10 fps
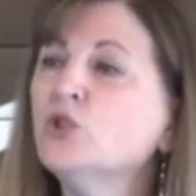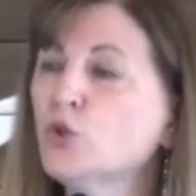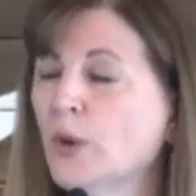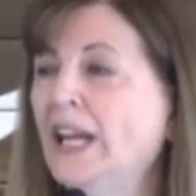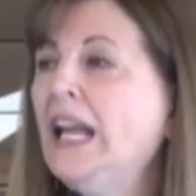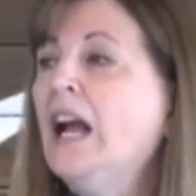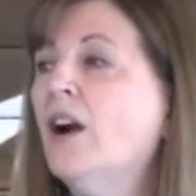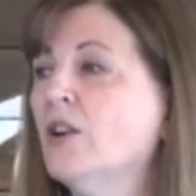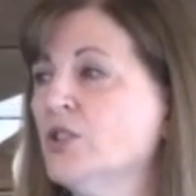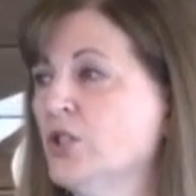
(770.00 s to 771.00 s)
Training
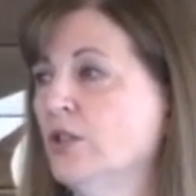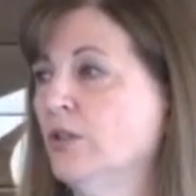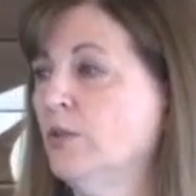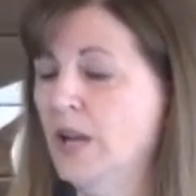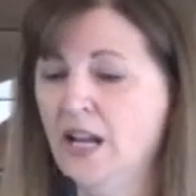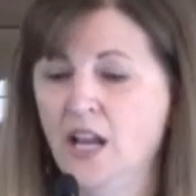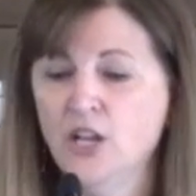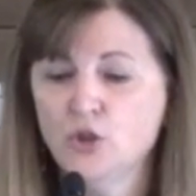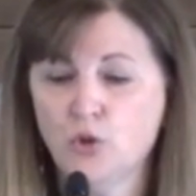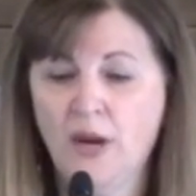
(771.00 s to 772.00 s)
our children.
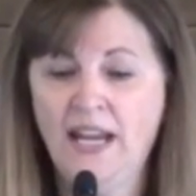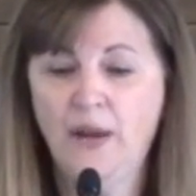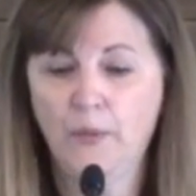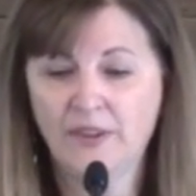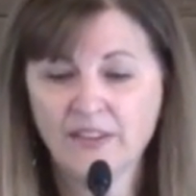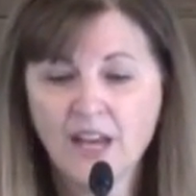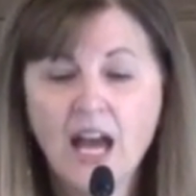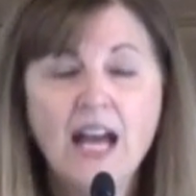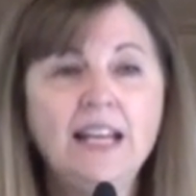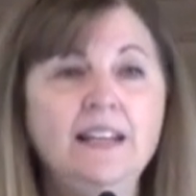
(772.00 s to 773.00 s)
Training with
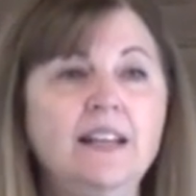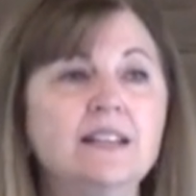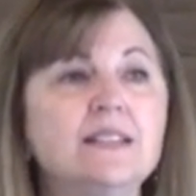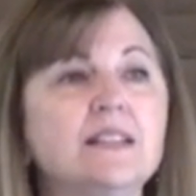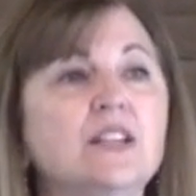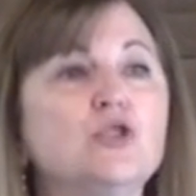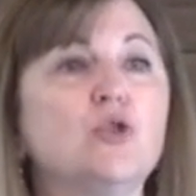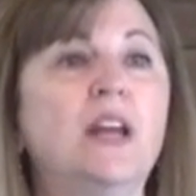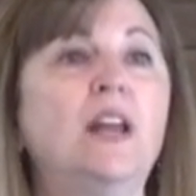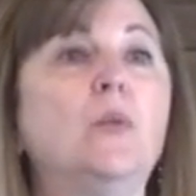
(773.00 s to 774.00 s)
kindness.
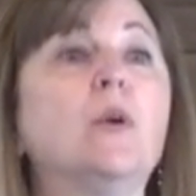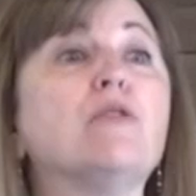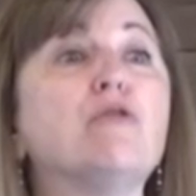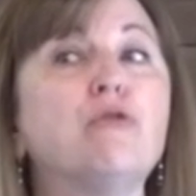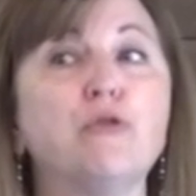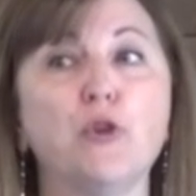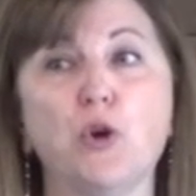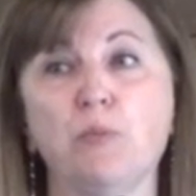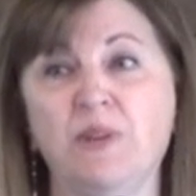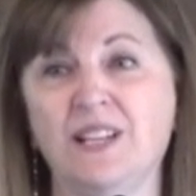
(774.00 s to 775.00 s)
Training with
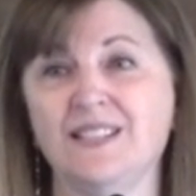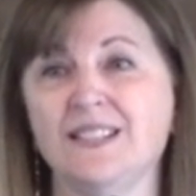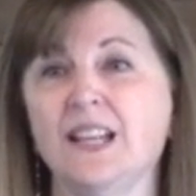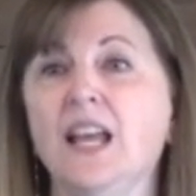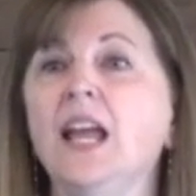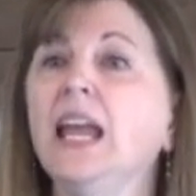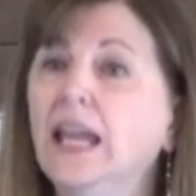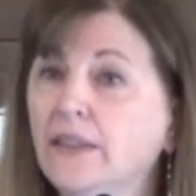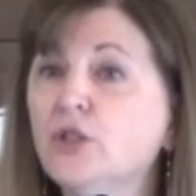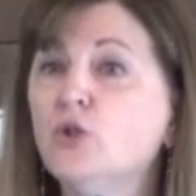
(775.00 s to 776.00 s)
firmness
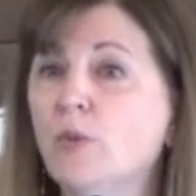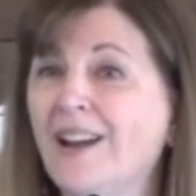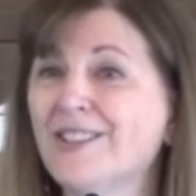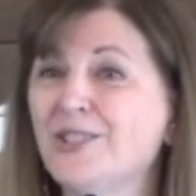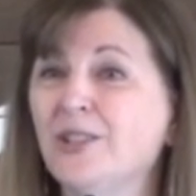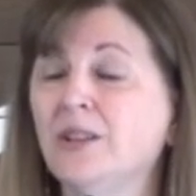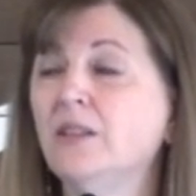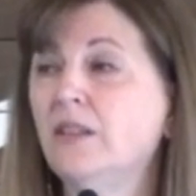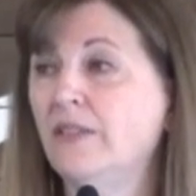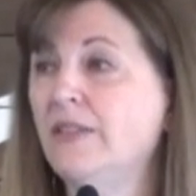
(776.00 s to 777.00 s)
in the direction
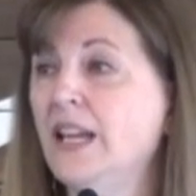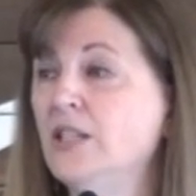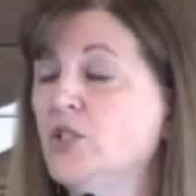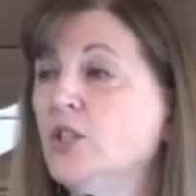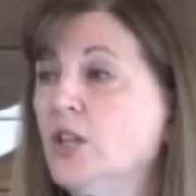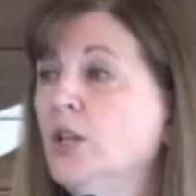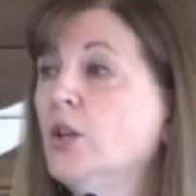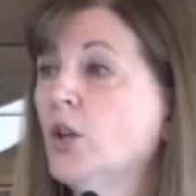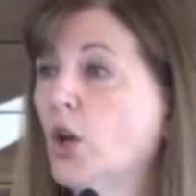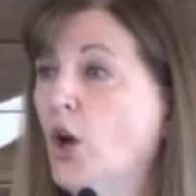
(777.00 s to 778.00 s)
that they should
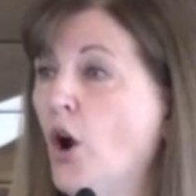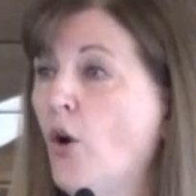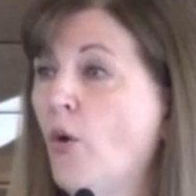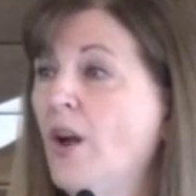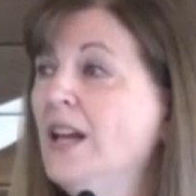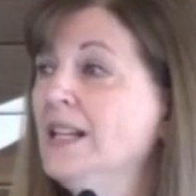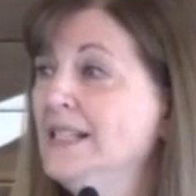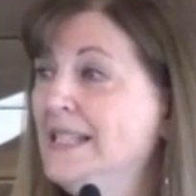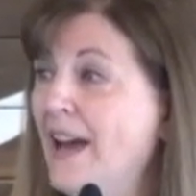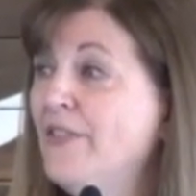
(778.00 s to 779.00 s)
go.
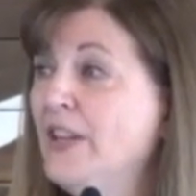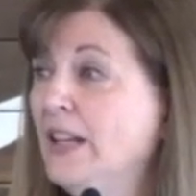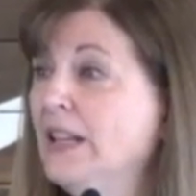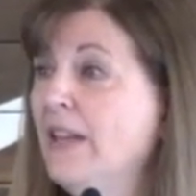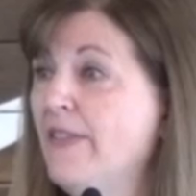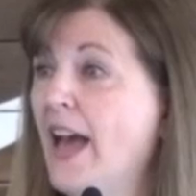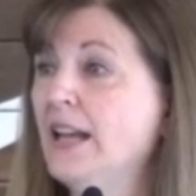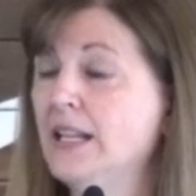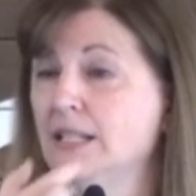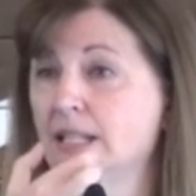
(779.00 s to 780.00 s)
Definitely
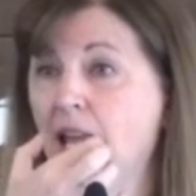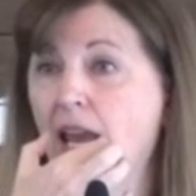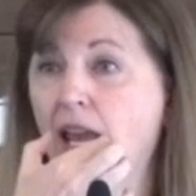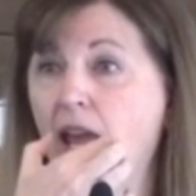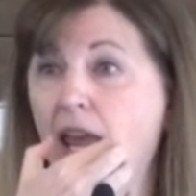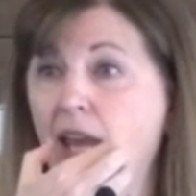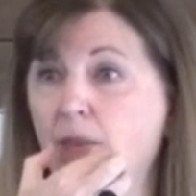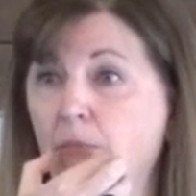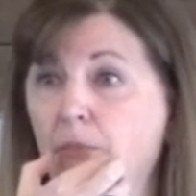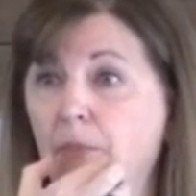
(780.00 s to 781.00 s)
that is like
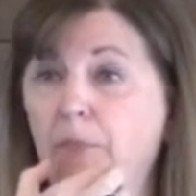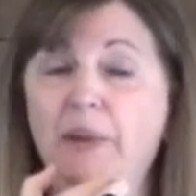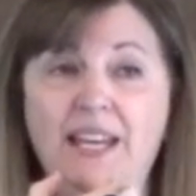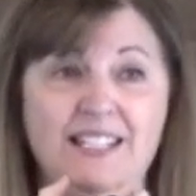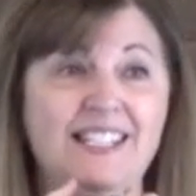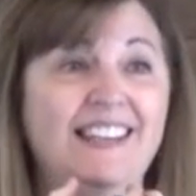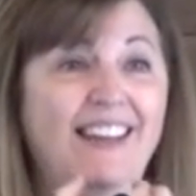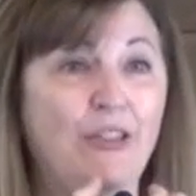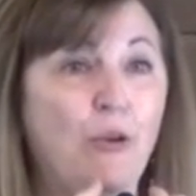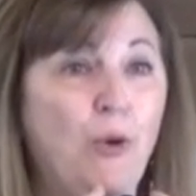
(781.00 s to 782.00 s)
a bit
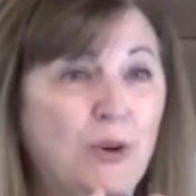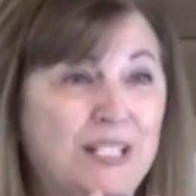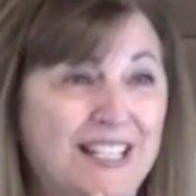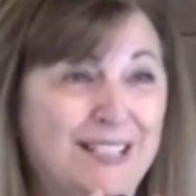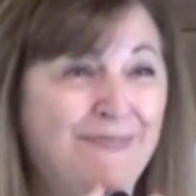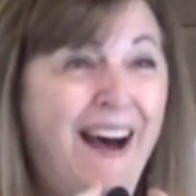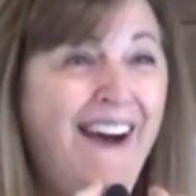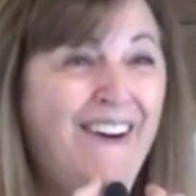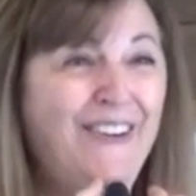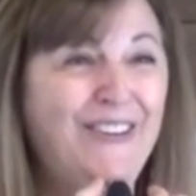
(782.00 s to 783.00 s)
in the horse's
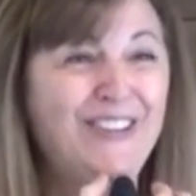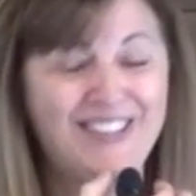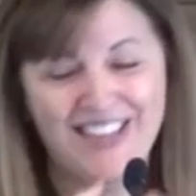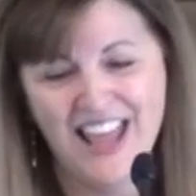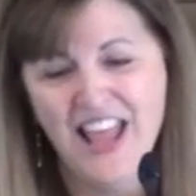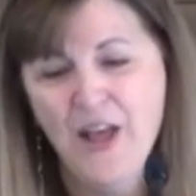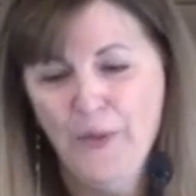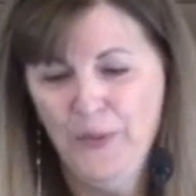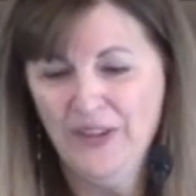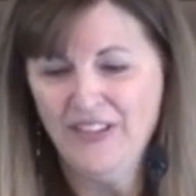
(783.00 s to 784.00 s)
mouth
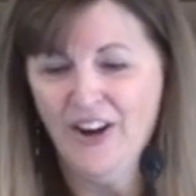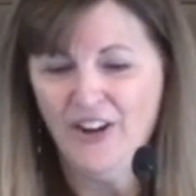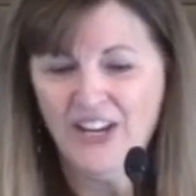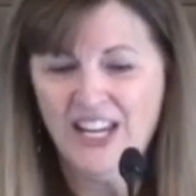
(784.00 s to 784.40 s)
with our